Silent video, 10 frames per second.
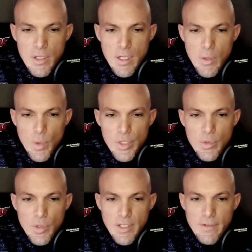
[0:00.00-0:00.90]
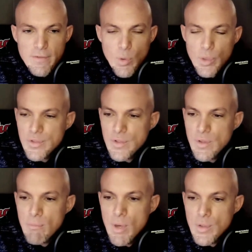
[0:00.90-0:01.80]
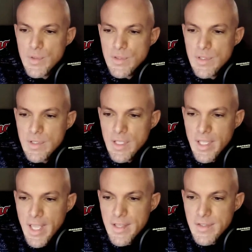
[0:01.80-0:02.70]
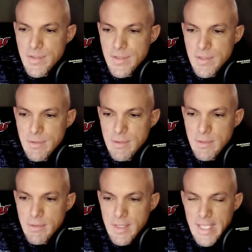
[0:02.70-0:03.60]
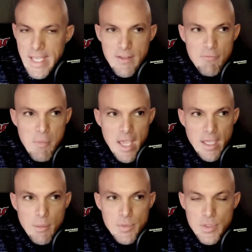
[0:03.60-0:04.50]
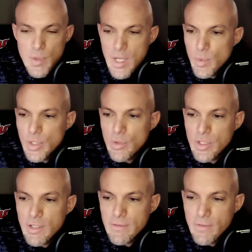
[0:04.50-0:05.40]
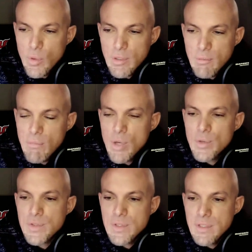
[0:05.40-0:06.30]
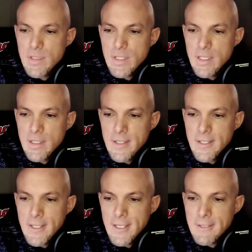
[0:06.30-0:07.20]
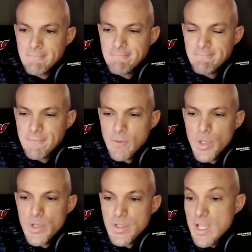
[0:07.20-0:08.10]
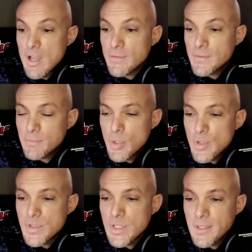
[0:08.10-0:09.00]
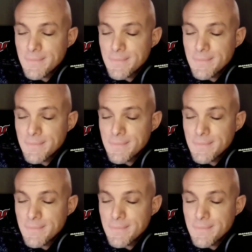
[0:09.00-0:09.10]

what are you looking forward to the most as the end of May comes around? What are you looking forward the most for yourself personally?